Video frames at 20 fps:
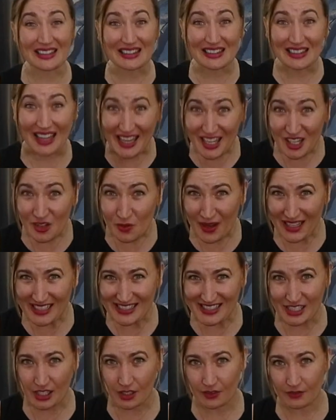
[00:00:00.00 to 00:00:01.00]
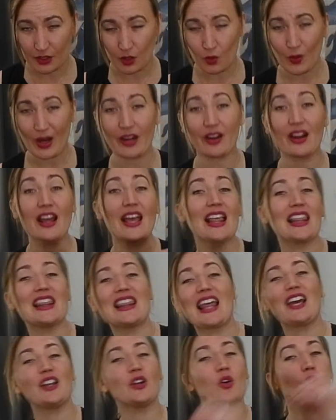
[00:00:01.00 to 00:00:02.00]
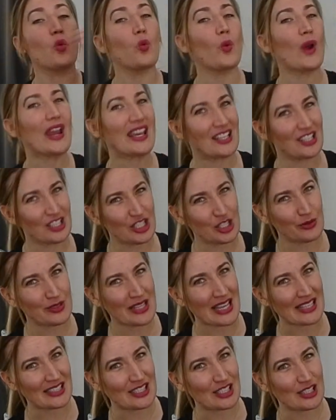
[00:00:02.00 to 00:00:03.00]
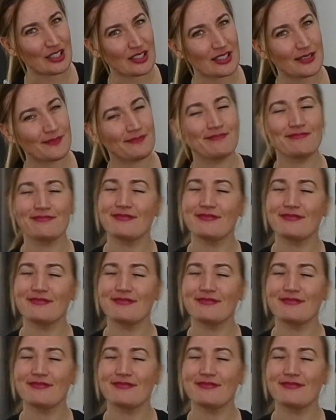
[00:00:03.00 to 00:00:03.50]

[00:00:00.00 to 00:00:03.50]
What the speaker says: lightweight silverware than weighted utensils.